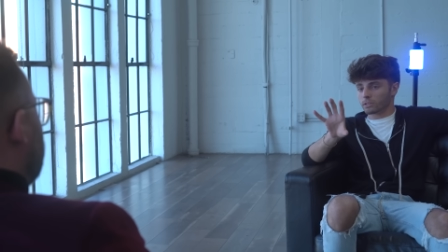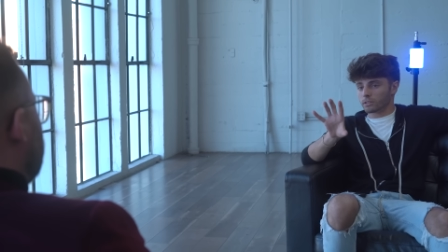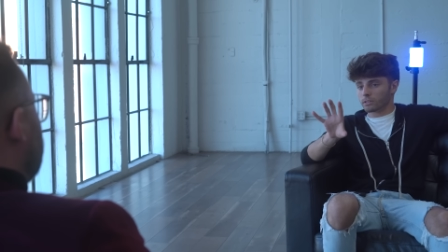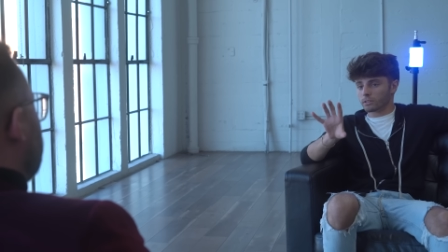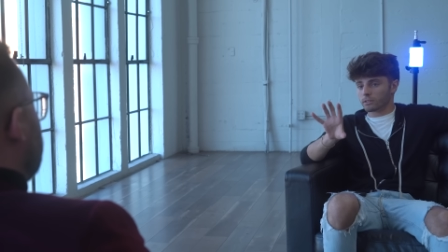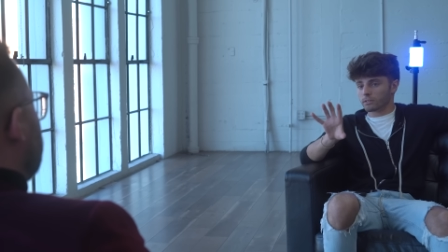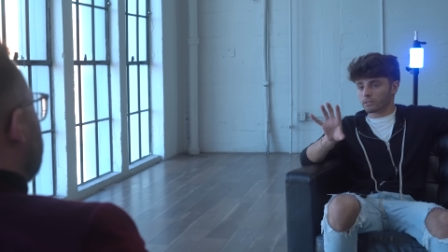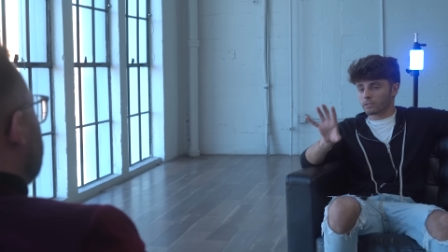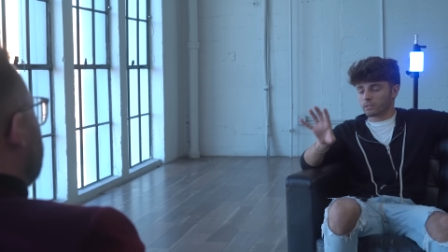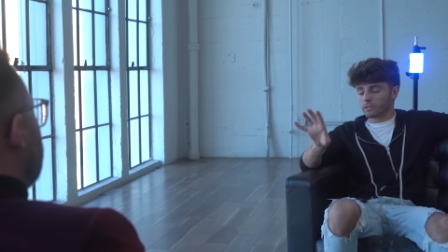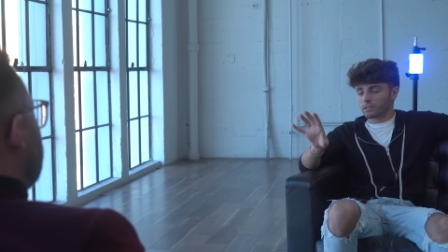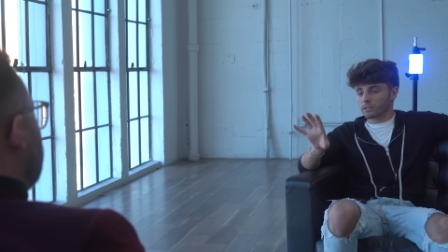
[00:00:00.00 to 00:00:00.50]

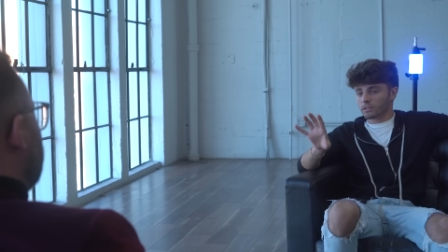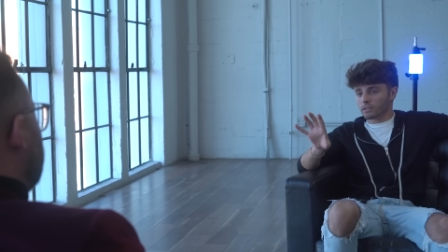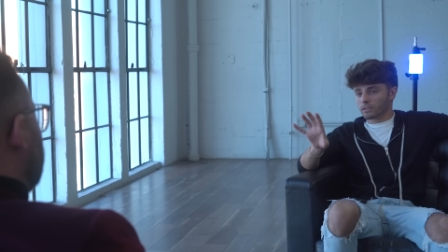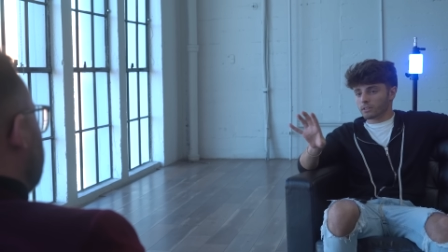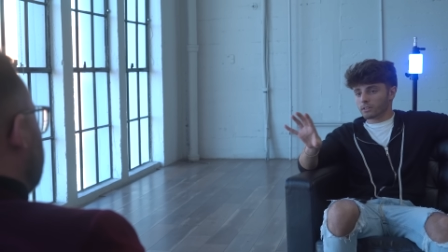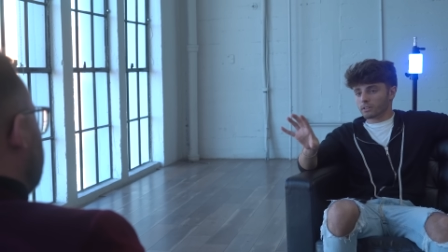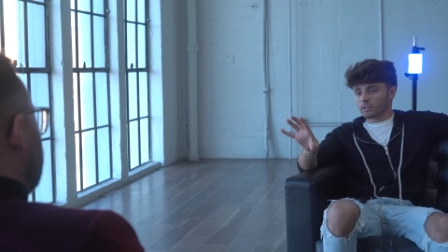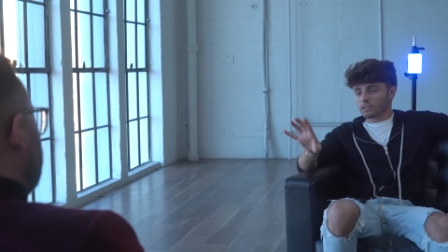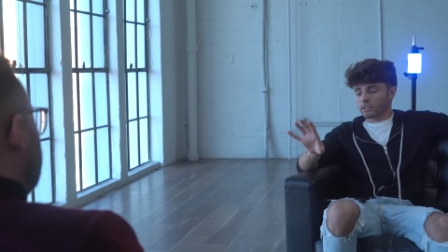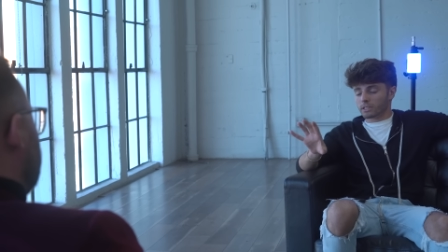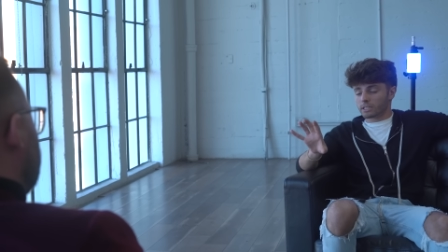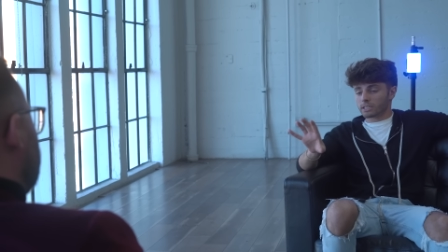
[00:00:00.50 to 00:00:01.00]
the
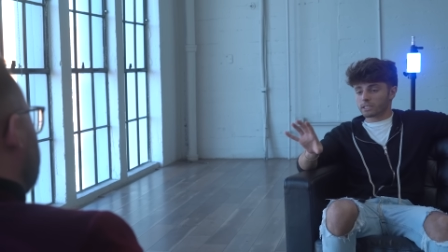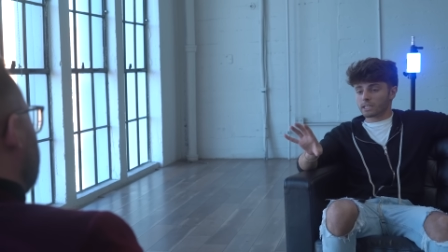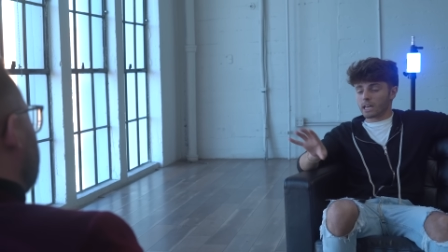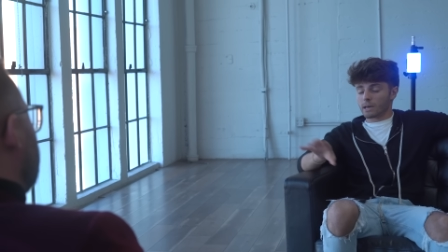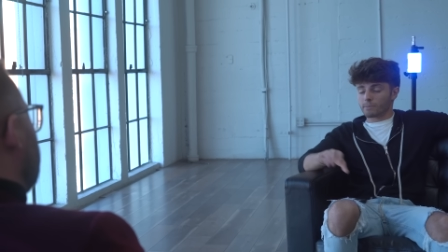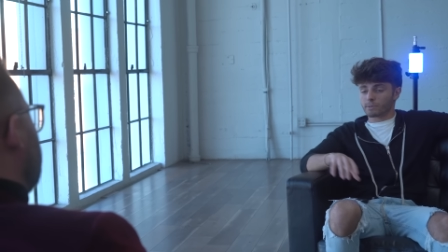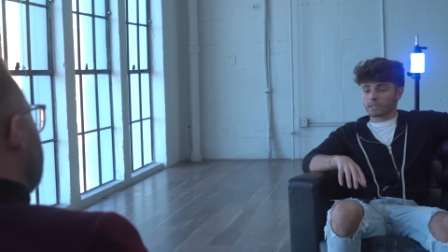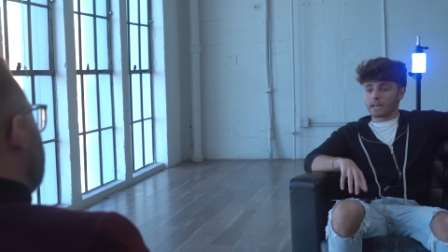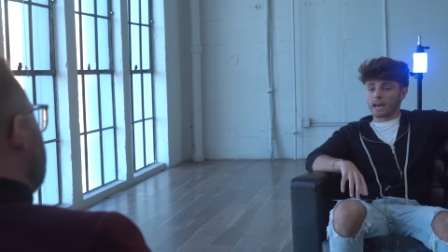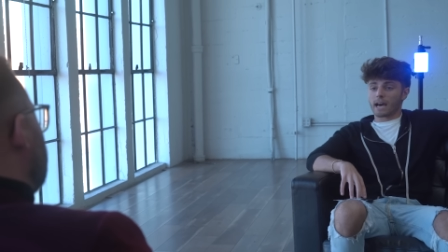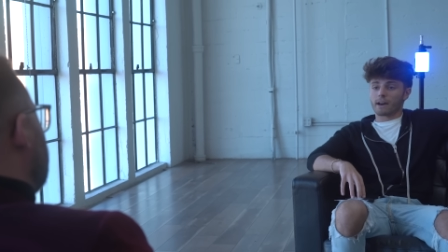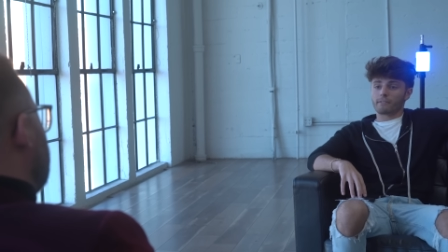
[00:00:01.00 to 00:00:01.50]
the
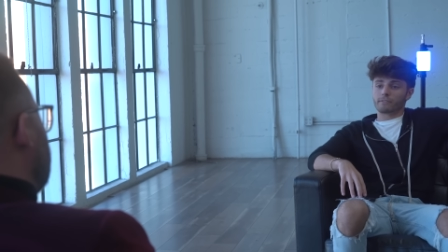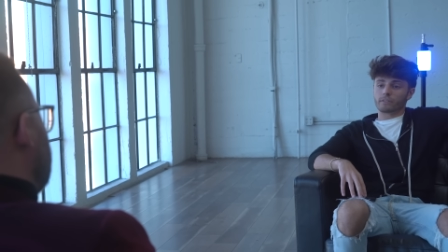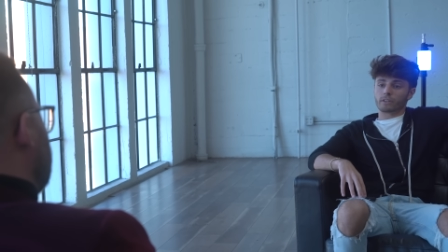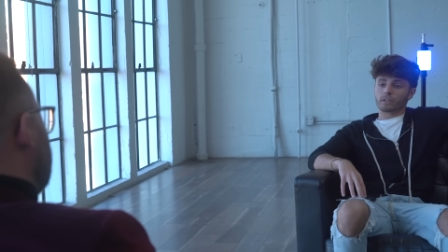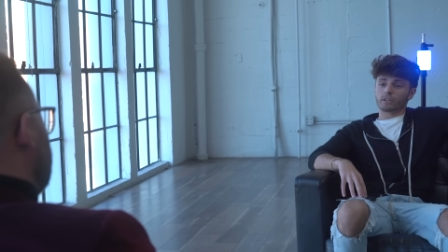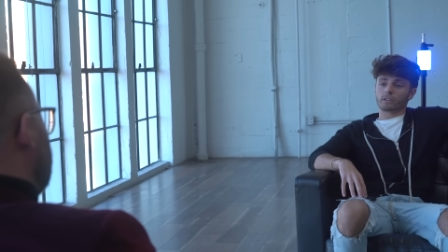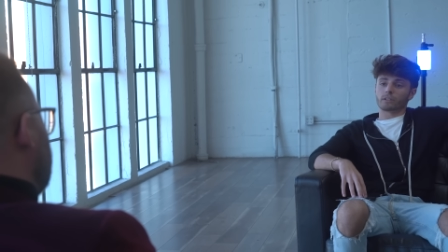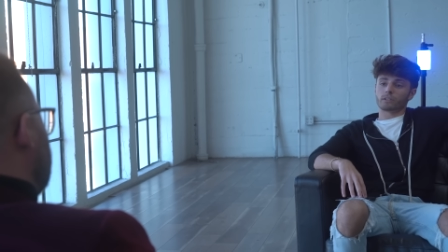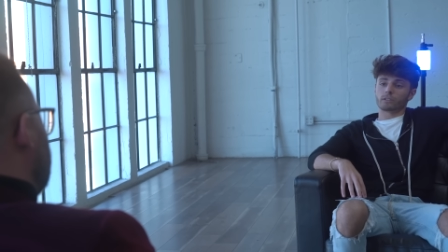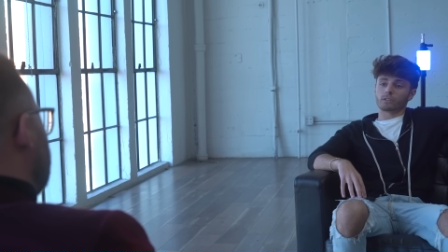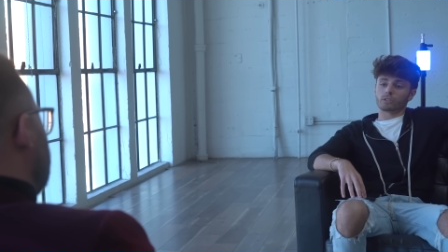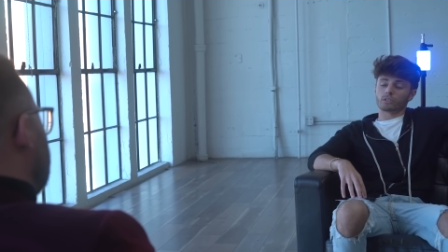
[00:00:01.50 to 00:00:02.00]
steps
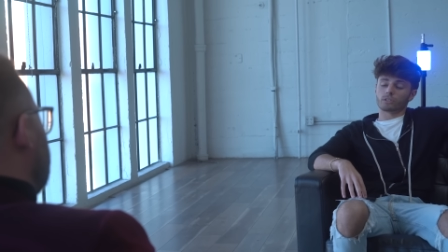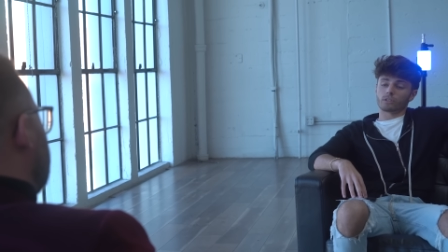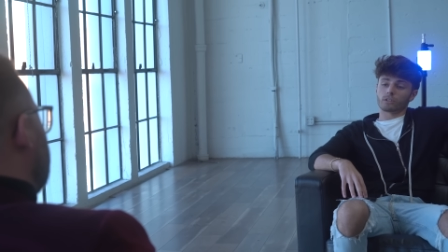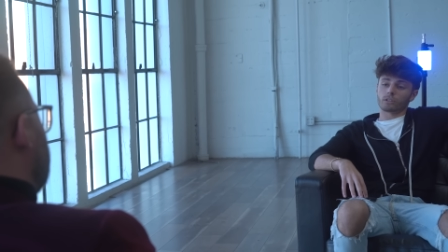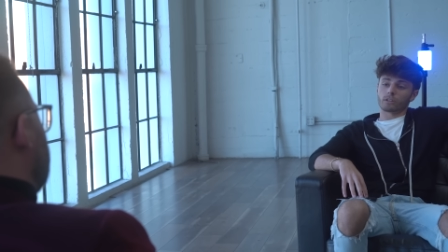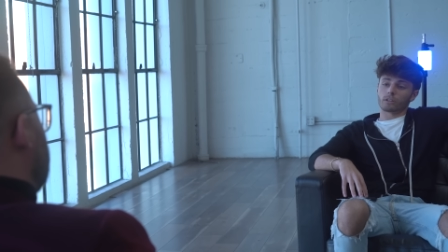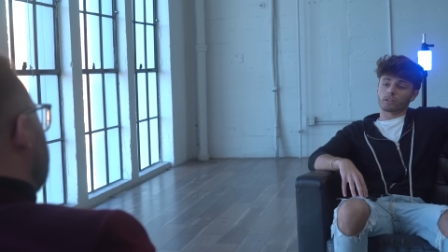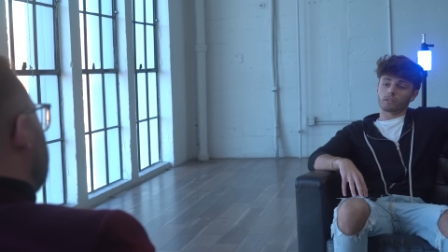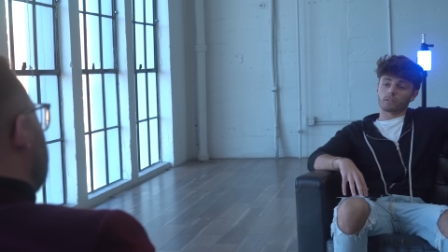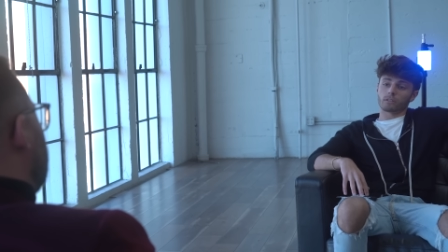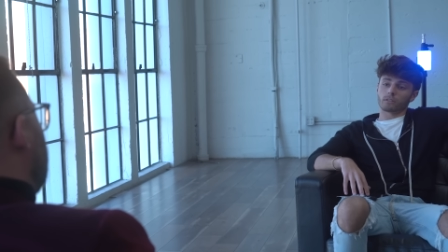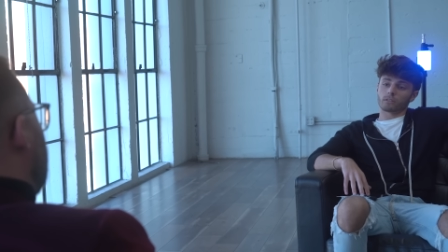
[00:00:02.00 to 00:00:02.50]
after you
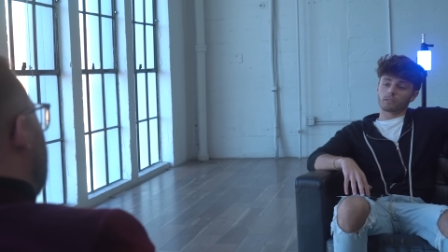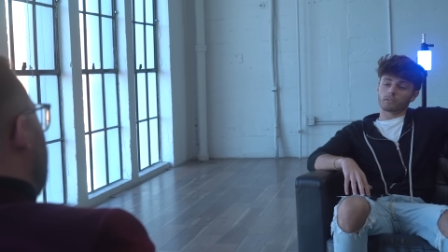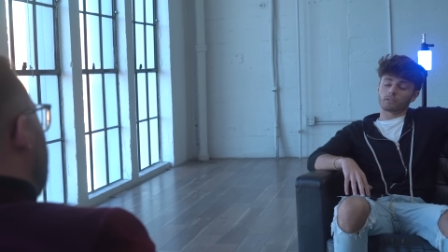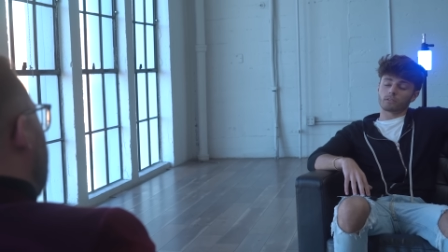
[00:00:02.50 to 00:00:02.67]
started